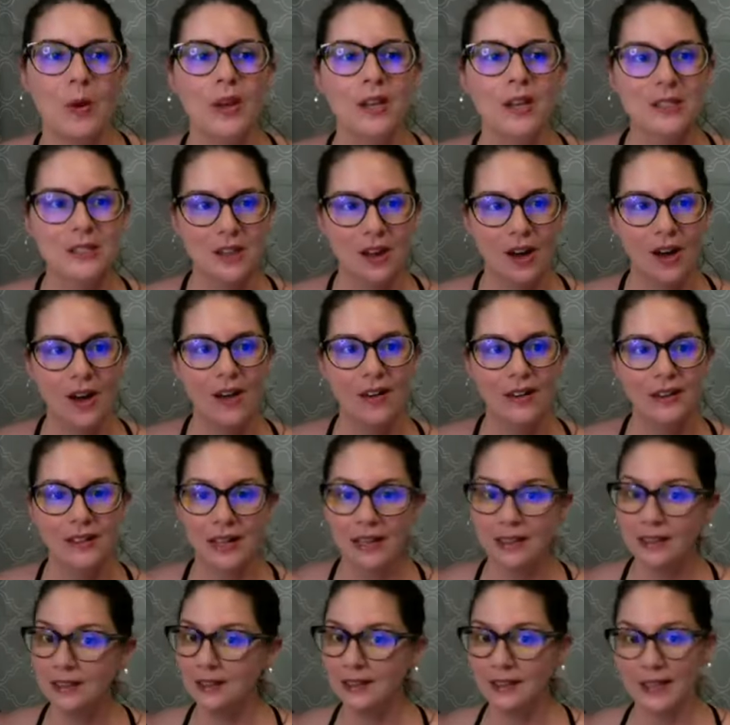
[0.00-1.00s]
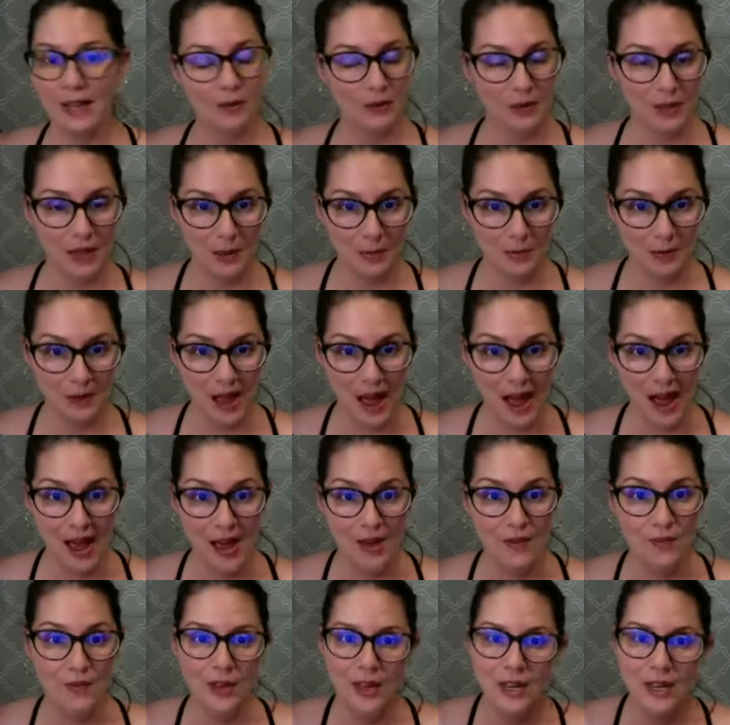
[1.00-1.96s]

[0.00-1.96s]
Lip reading: It's called Level Up Live.